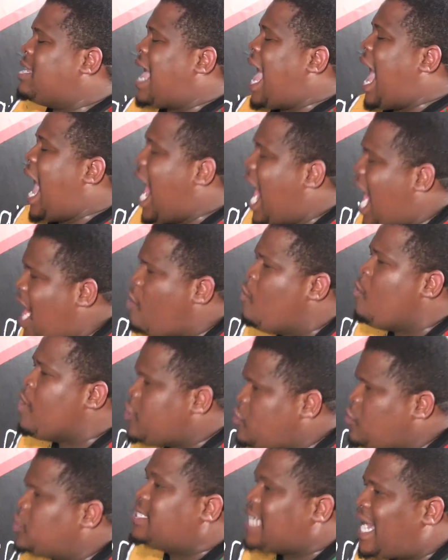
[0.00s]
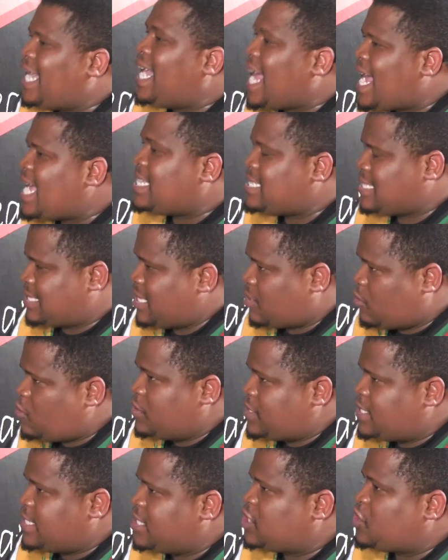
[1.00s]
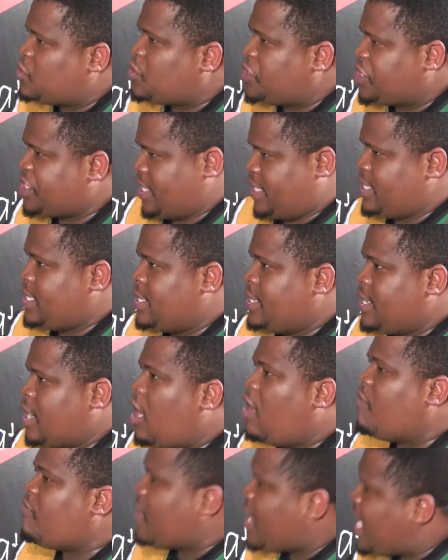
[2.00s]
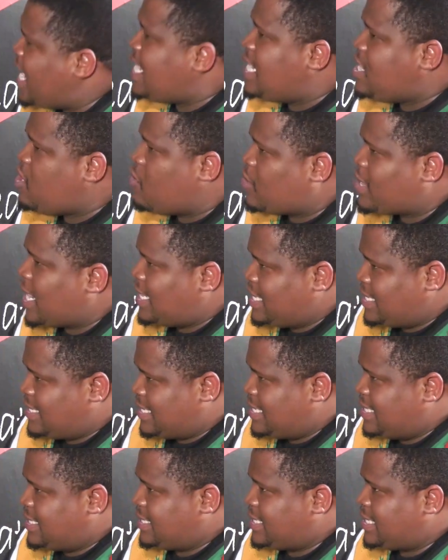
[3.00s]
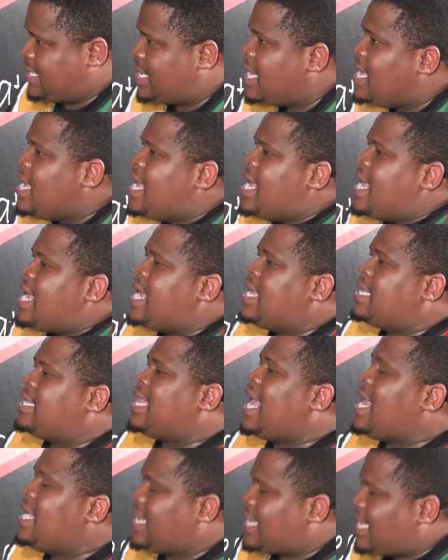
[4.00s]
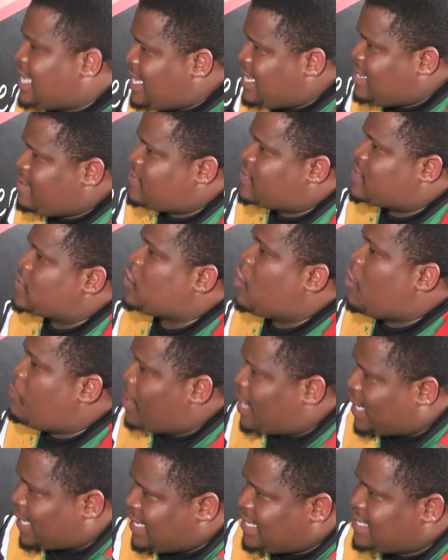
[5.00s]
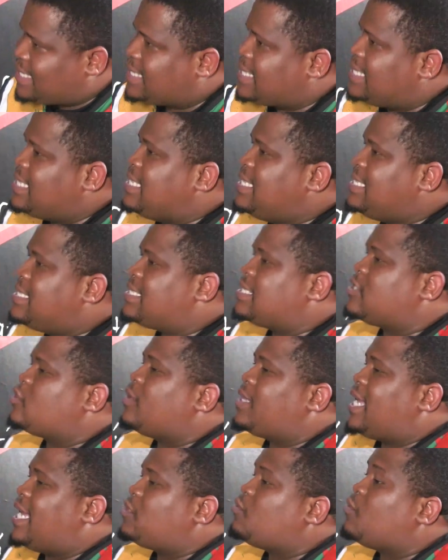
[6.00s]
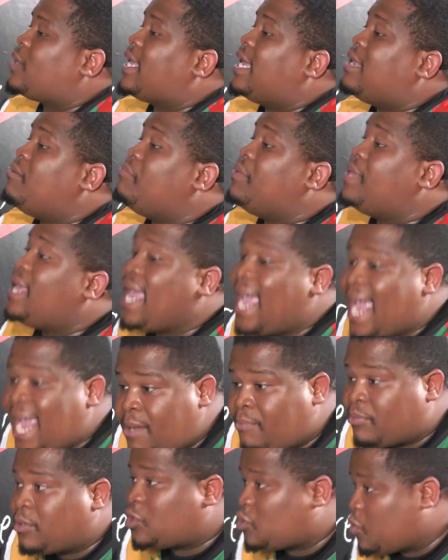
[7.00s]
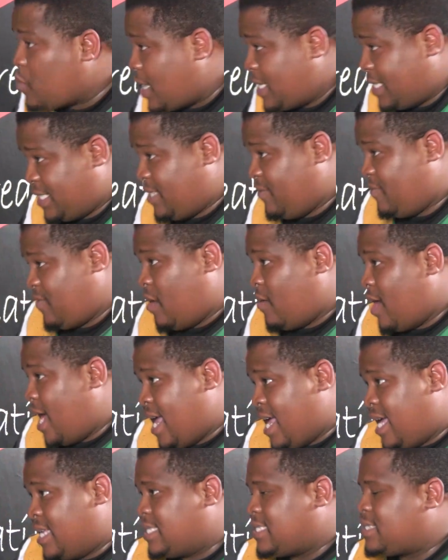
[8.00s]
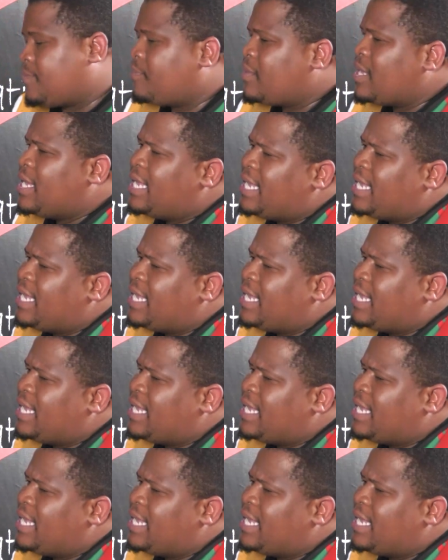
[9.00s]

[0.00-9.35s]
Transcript: How we utilize the constitution of any organization, it then gives operations so that we can be able to achieve our ends.